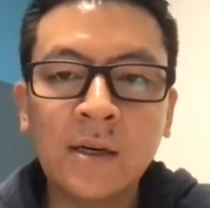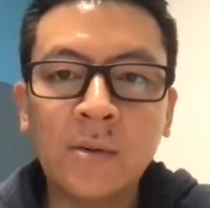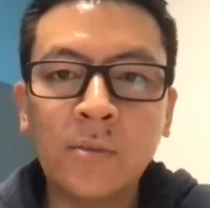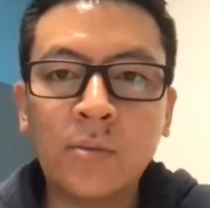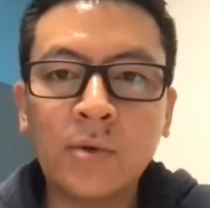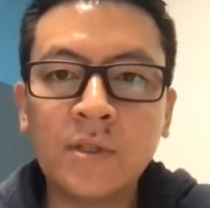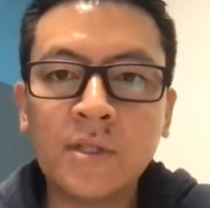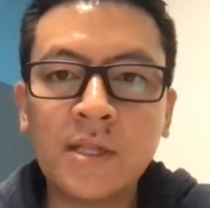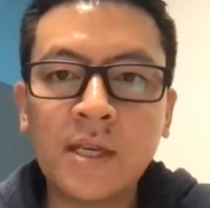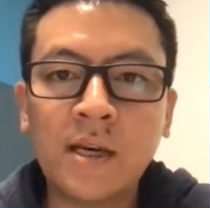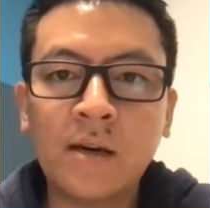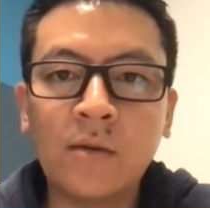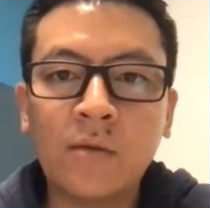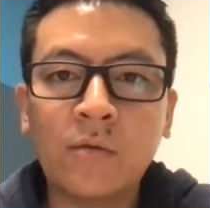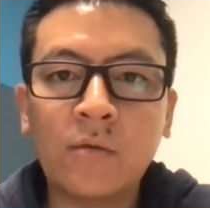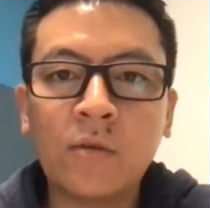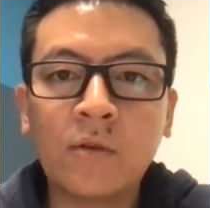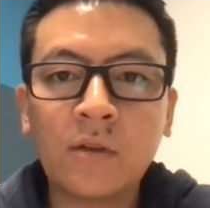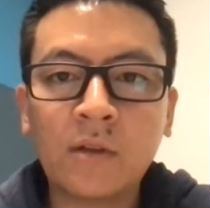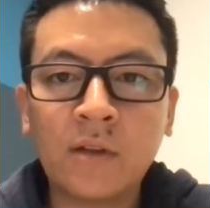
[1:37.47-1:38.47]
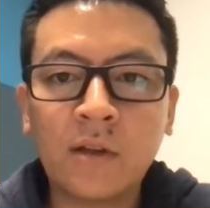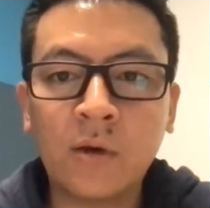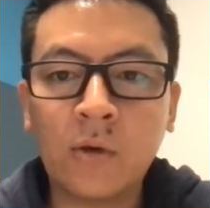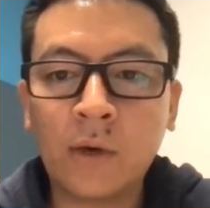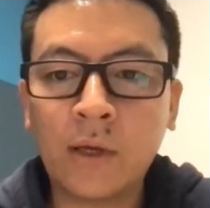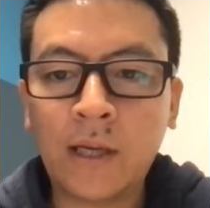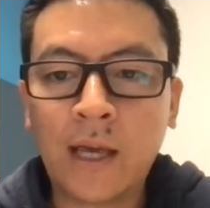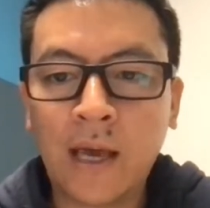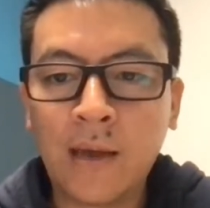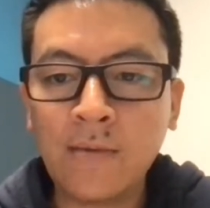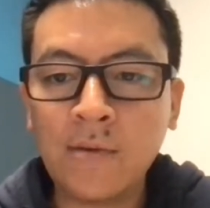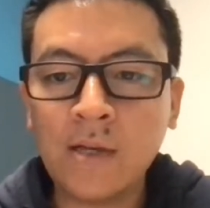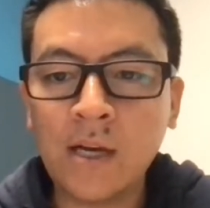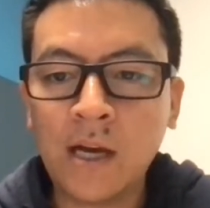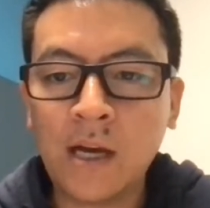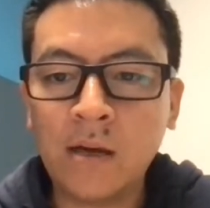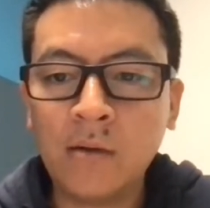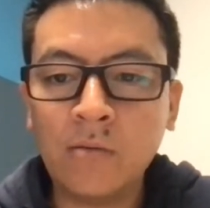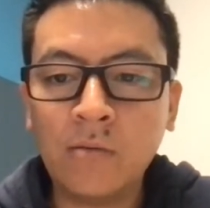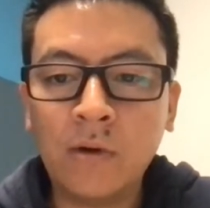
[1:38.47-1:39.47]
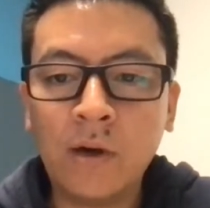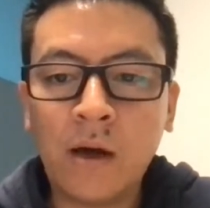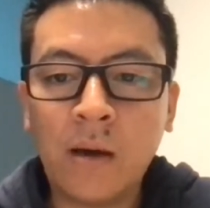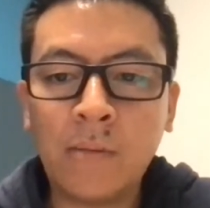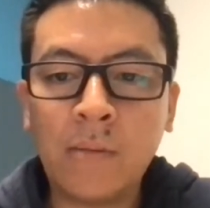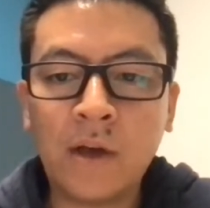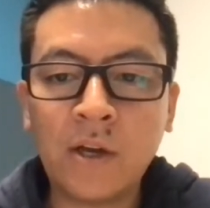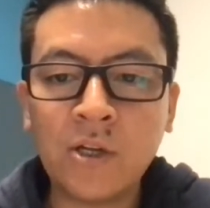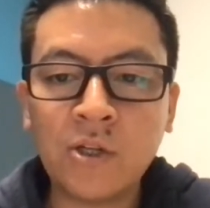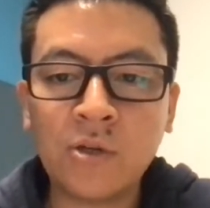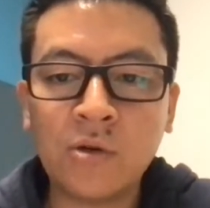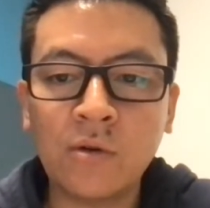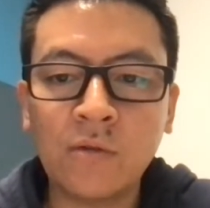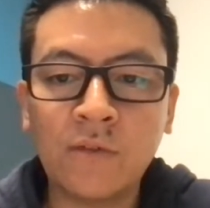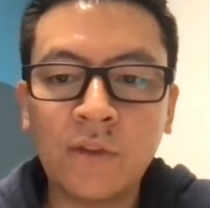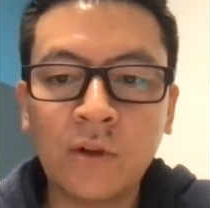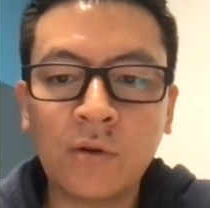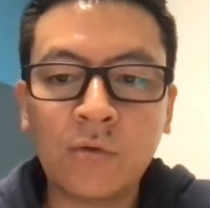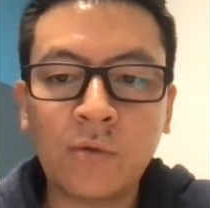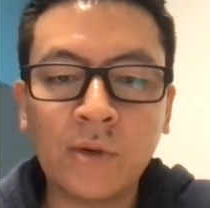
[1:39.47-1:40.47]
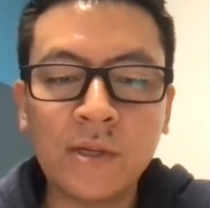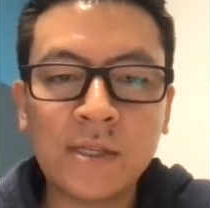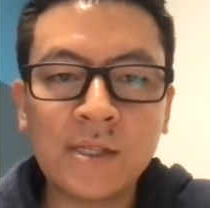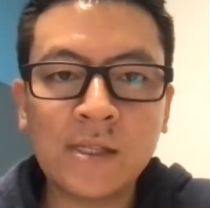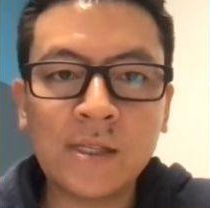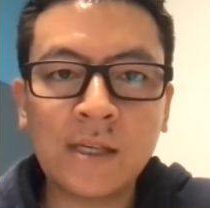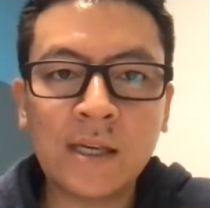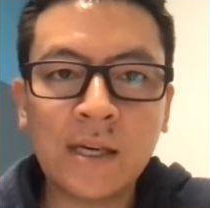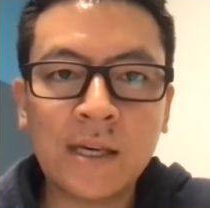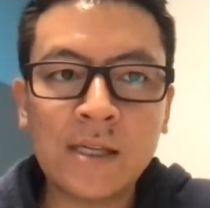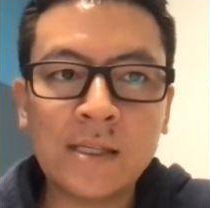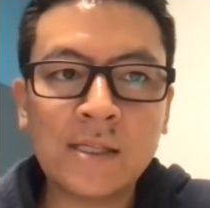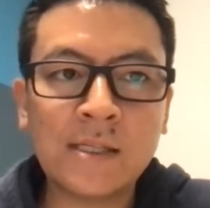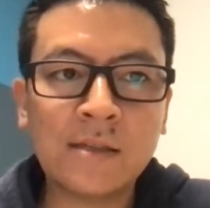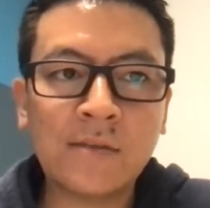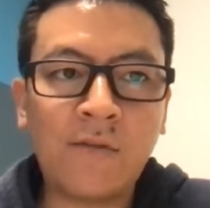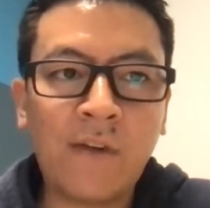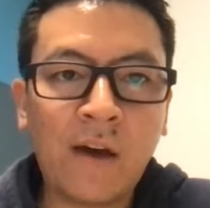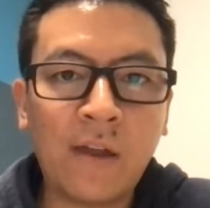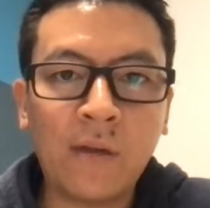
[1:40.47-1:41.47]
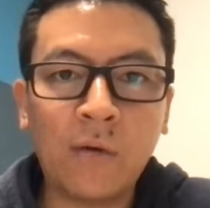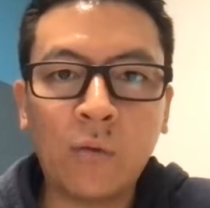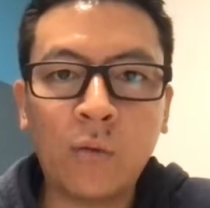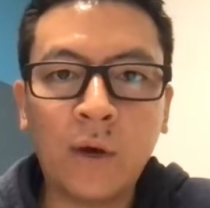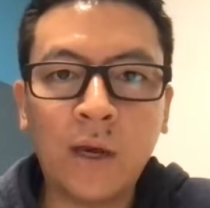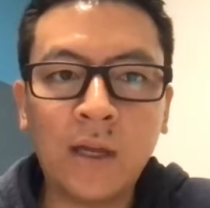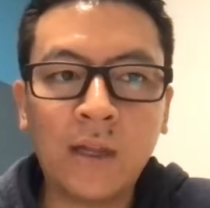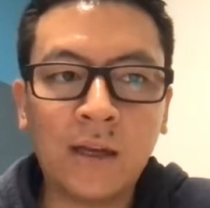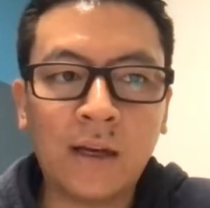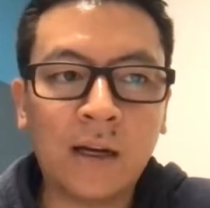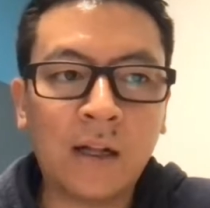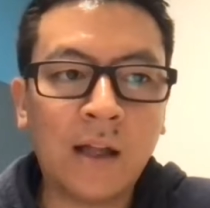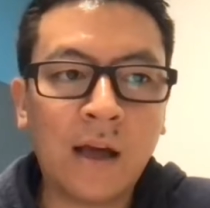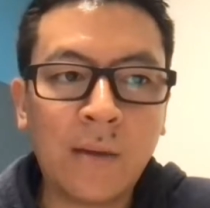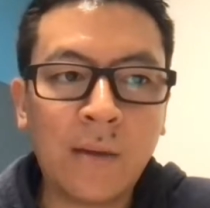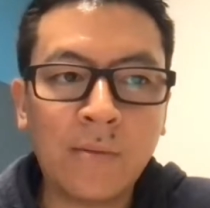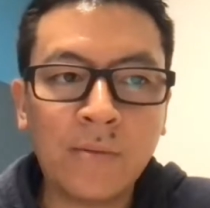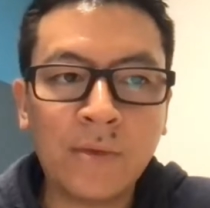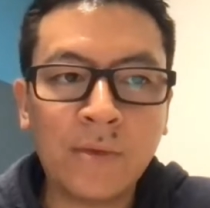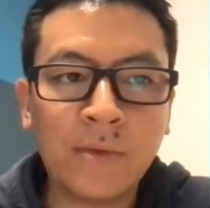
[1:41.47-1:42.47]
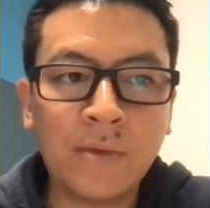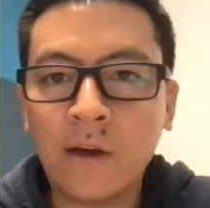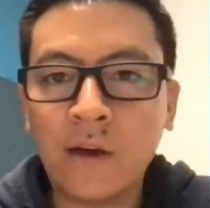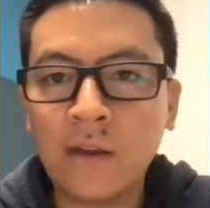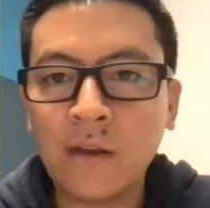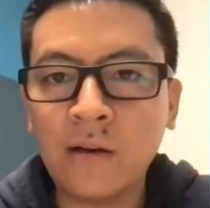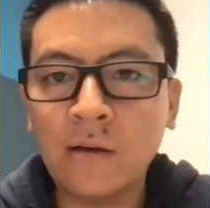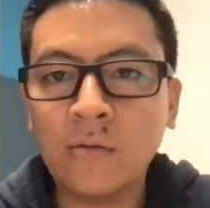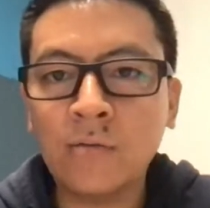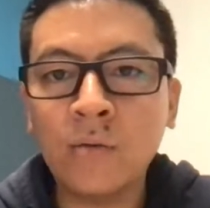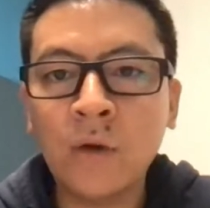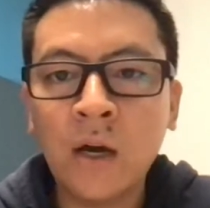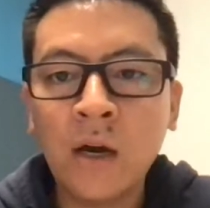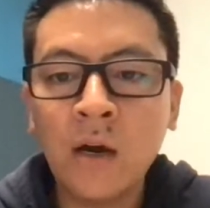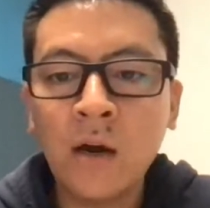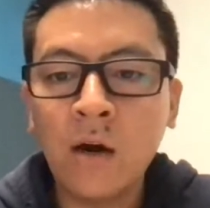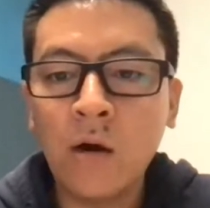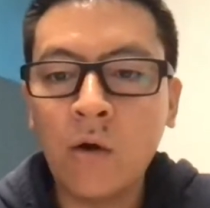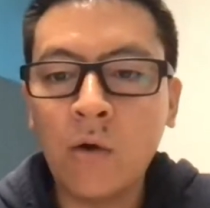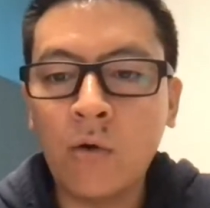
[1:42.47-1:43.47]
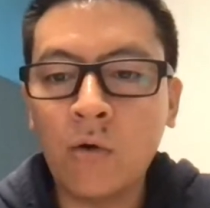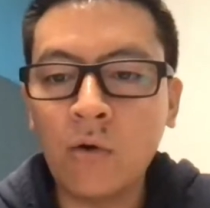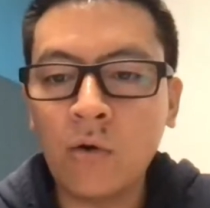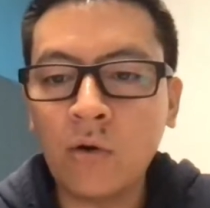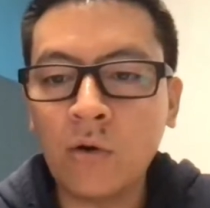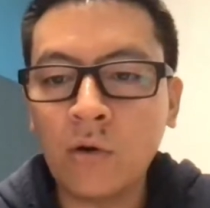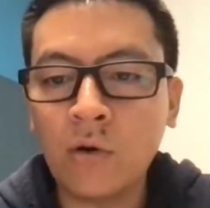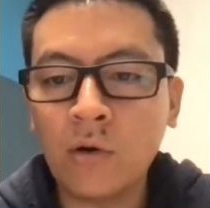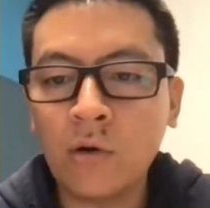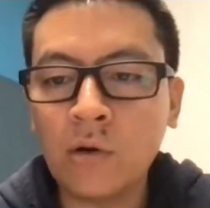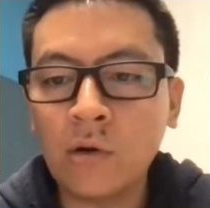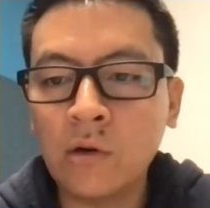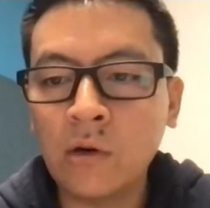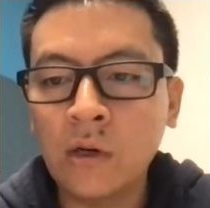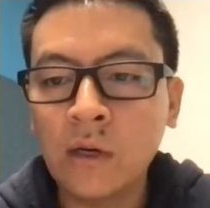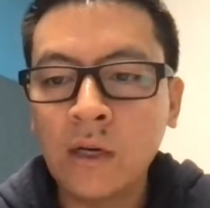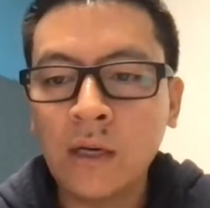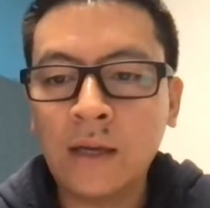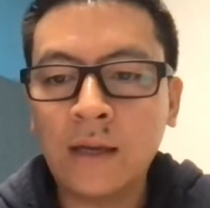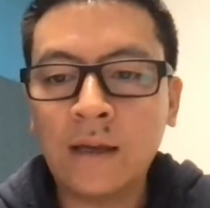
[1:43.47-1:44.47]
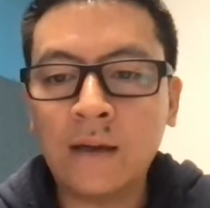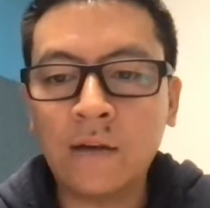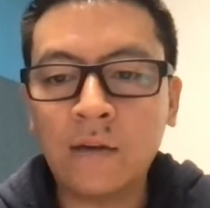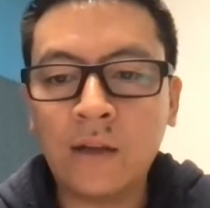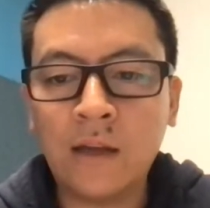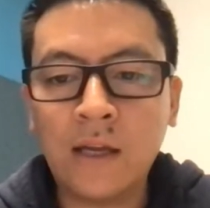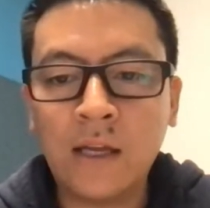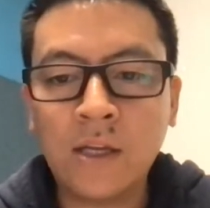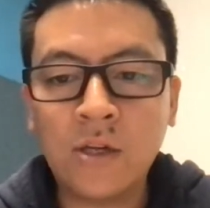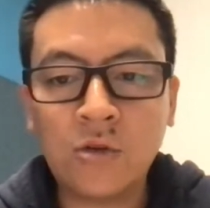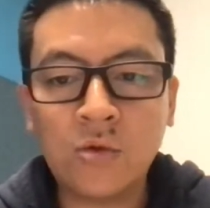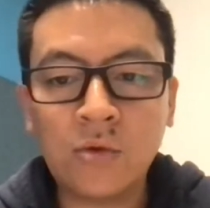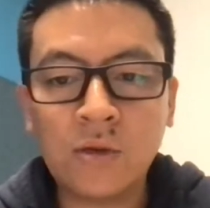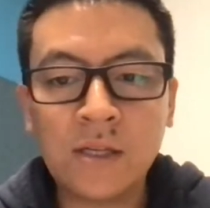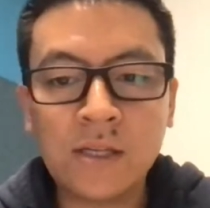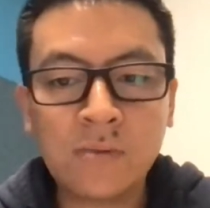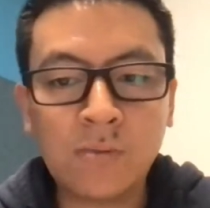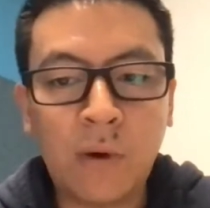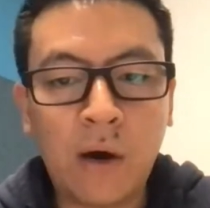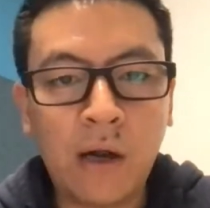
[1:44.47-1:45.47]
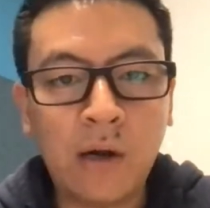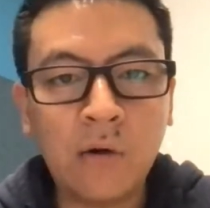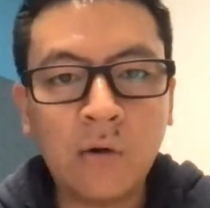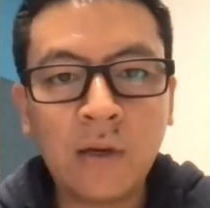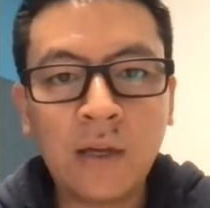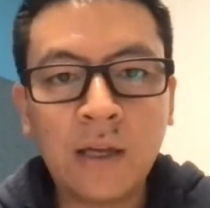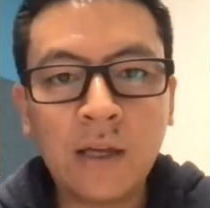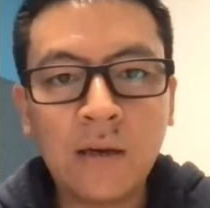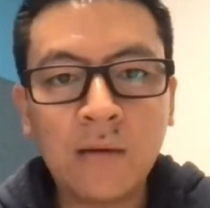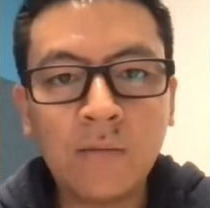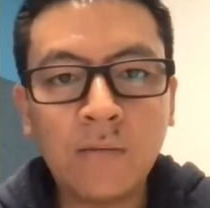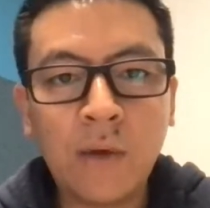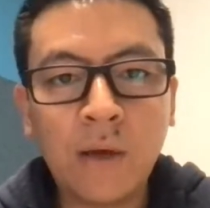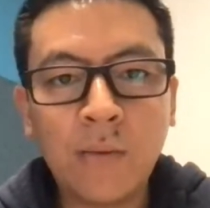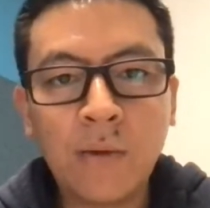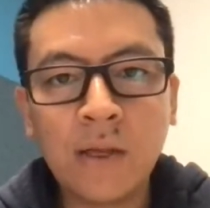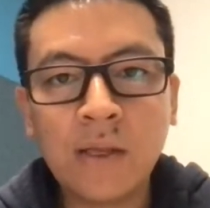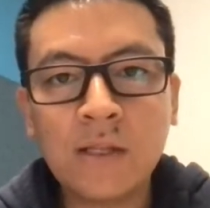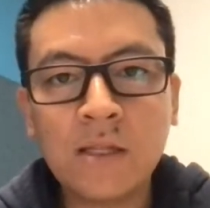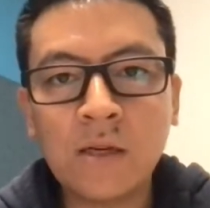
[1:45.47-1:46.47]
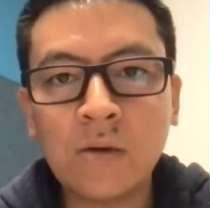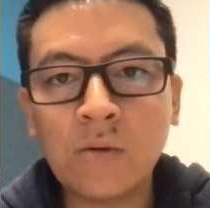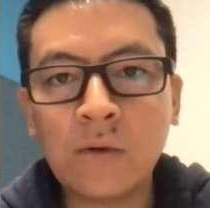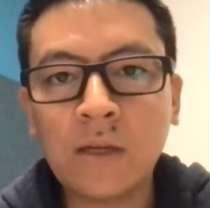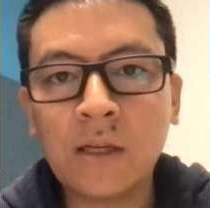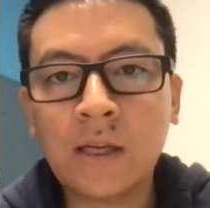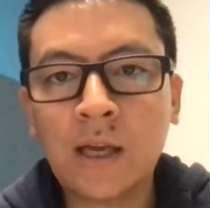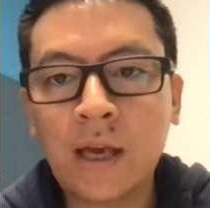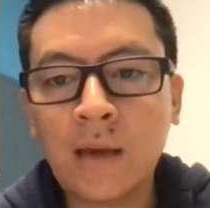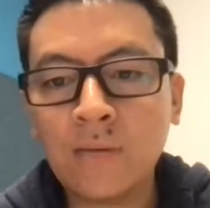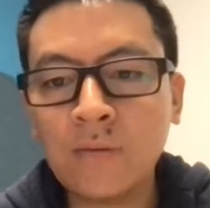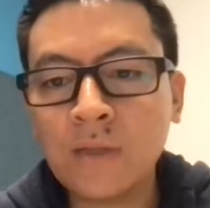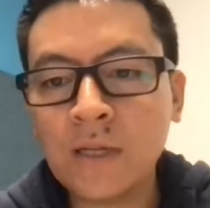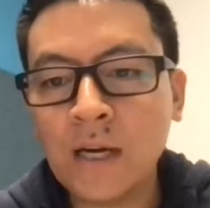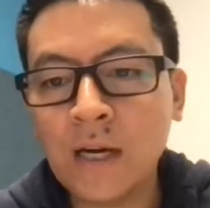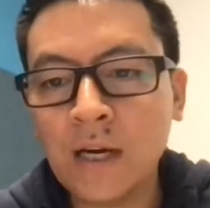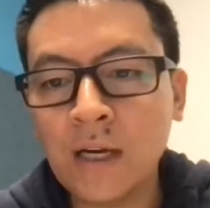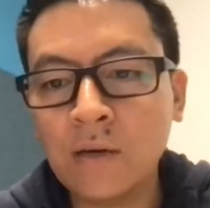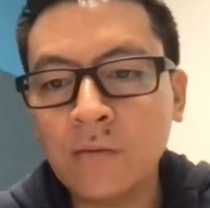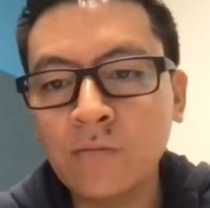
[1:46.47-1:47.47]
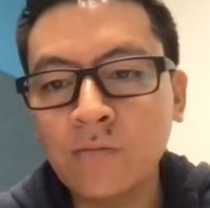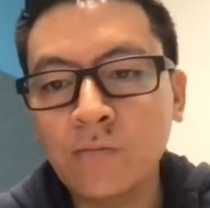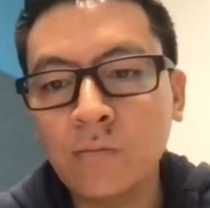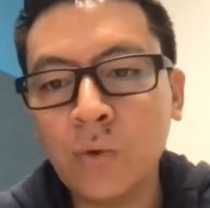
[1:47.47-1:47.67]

But then during game time, I'm not sure if the Grizzlies found a way to clamp down on him or, the injury is bothering him maybe during game time.